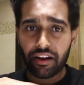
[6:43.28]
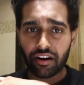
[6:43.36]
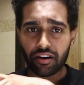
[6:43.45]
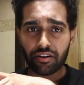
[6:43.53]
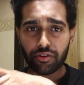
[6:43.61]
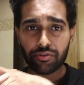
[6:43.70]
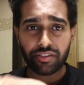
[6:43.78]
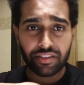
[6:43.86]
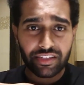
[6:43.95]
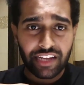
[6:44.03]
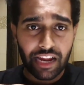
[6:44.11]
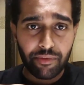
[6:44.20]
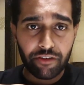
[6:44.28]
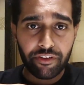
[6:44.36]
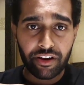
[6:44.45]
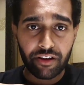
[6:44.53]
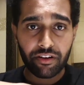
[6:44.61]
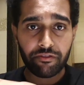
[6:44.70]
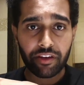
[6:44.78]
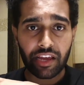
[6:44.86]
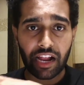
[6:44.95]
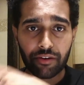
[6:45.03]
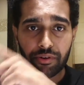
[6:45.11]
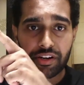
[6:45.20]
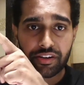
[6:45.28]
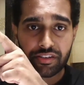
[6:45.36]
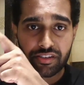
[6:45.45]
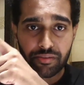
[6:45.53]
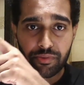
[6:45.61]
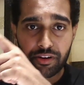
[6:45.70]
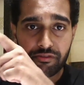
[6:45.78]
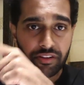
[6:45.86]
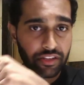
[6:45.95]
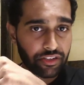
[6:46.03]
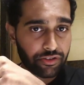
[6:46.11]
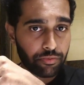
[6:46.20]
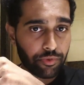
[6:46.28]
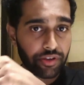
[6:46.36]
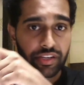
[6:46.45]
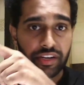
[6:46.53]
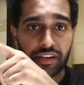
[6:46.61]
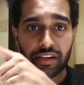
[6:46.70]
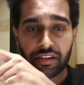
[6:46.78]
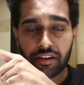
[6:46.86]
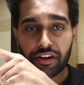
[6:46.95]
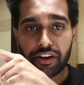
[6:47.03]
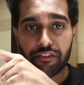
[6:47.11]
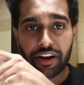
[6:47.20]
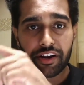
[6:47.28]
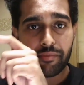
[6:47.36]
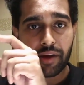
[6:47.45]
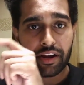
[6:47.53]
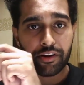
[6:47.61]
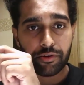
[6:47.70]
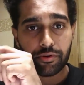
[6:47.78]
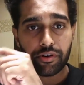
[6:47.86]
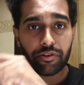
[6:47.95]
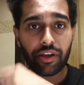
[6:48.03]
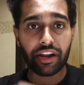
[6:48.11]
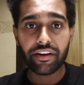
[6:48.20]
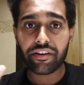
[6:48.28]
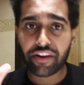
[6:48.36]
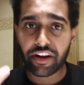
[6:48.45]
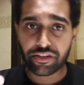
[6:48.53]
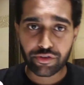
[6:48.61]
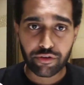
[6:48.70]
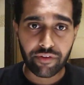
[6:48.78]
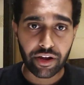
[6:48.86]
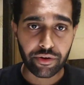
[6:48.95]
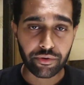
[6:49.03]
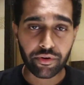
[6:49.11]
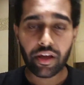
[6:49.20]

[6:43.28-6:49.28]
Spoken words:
using this landmark variable, we calculate distance between these 2 points and divide it by 2 to get the threshold value.